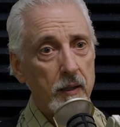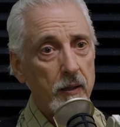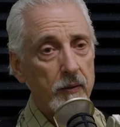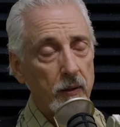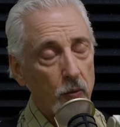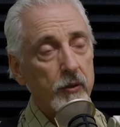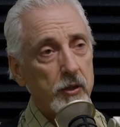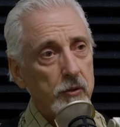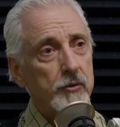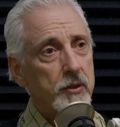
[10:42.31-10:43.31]
uh, the
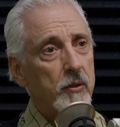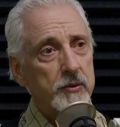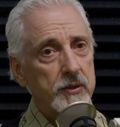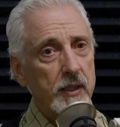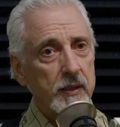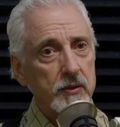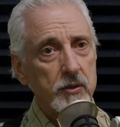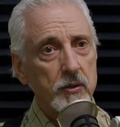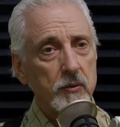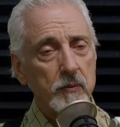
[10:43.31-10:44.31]
Lord used those things
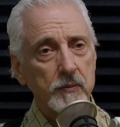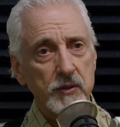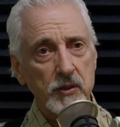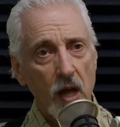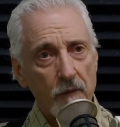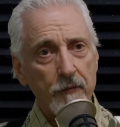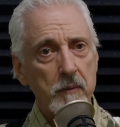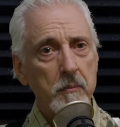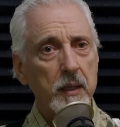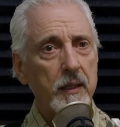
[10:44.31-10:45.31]
to
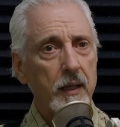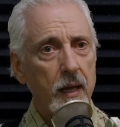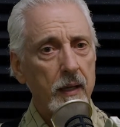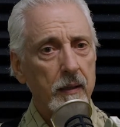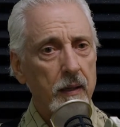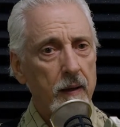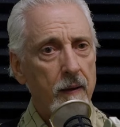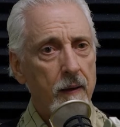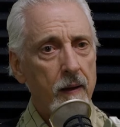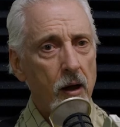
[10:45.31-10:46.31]
soften me and
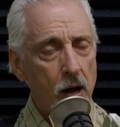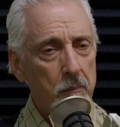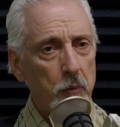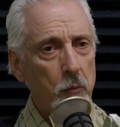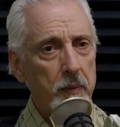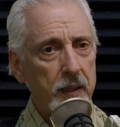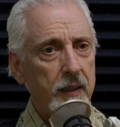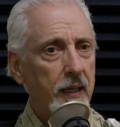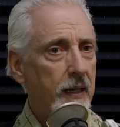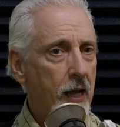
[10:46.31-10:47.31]
humble
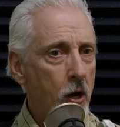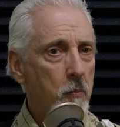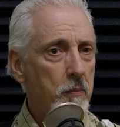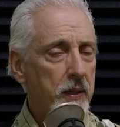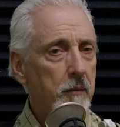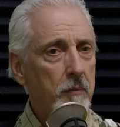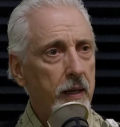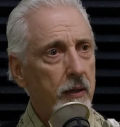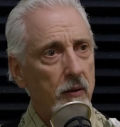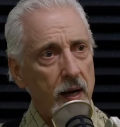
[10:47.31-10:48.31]
me and help me in
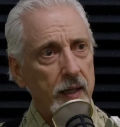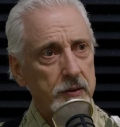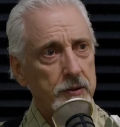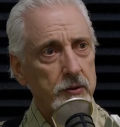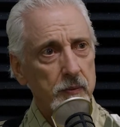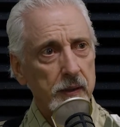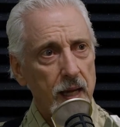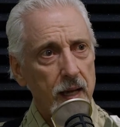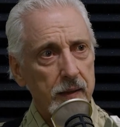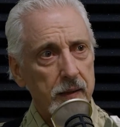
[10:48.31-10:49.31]
my interactions with
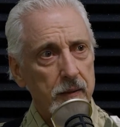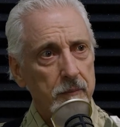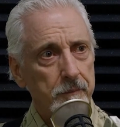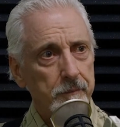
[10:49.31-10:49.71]
Kathy.